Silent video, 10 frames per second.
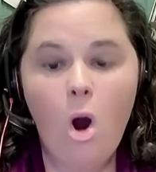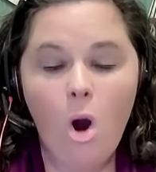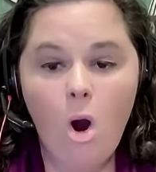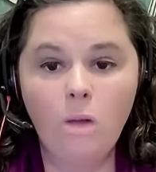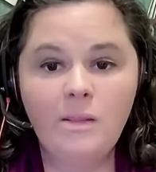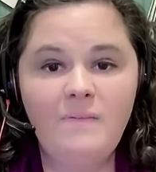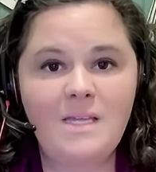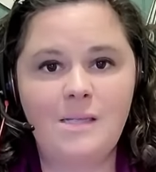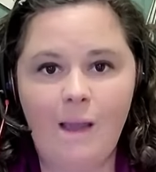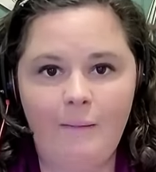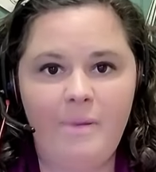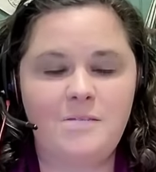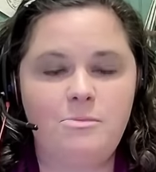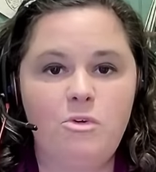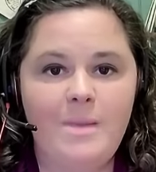all of these
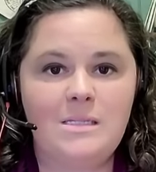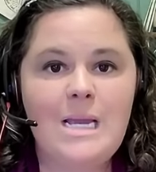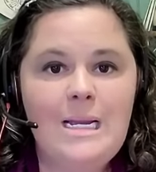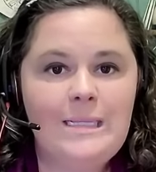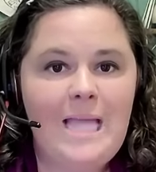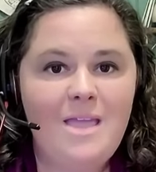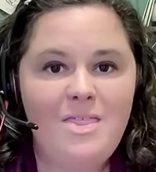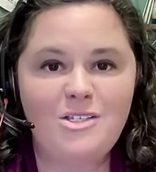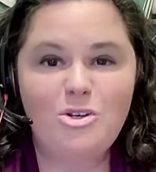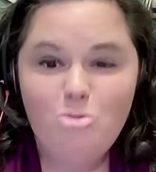complex movements lay this